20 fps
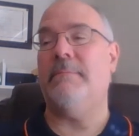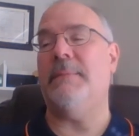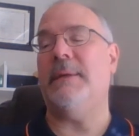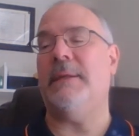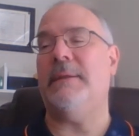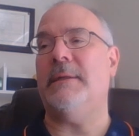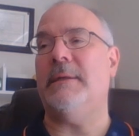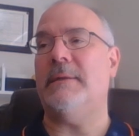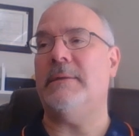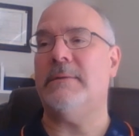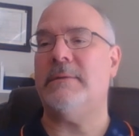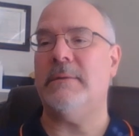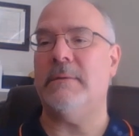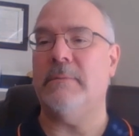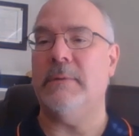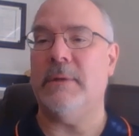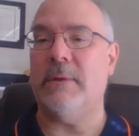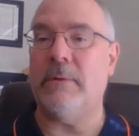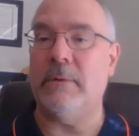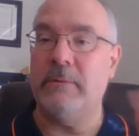big things to
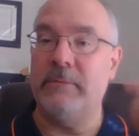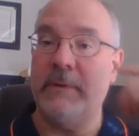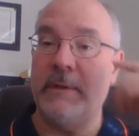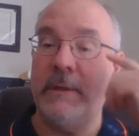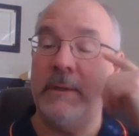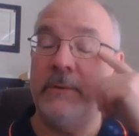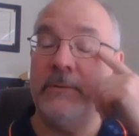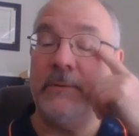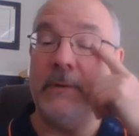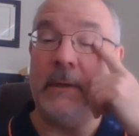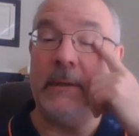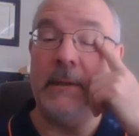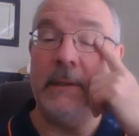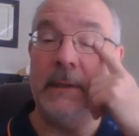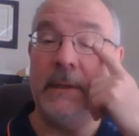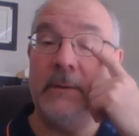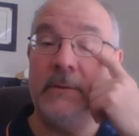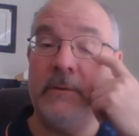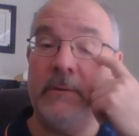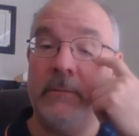record videos on, and
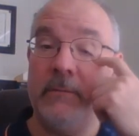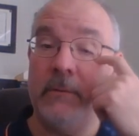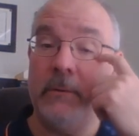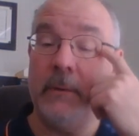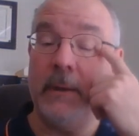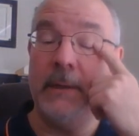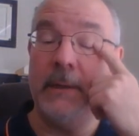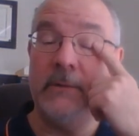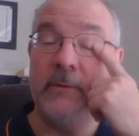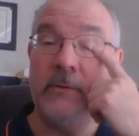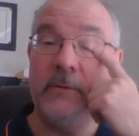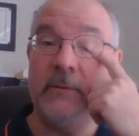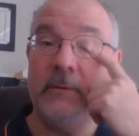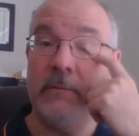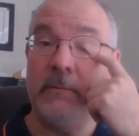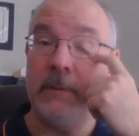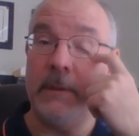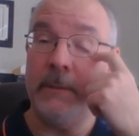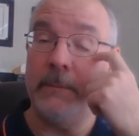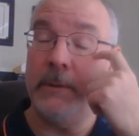that's civil rights and
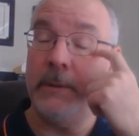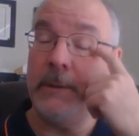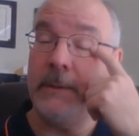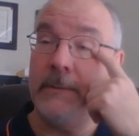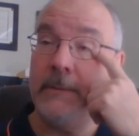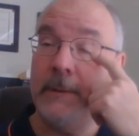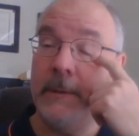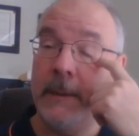civil liberties.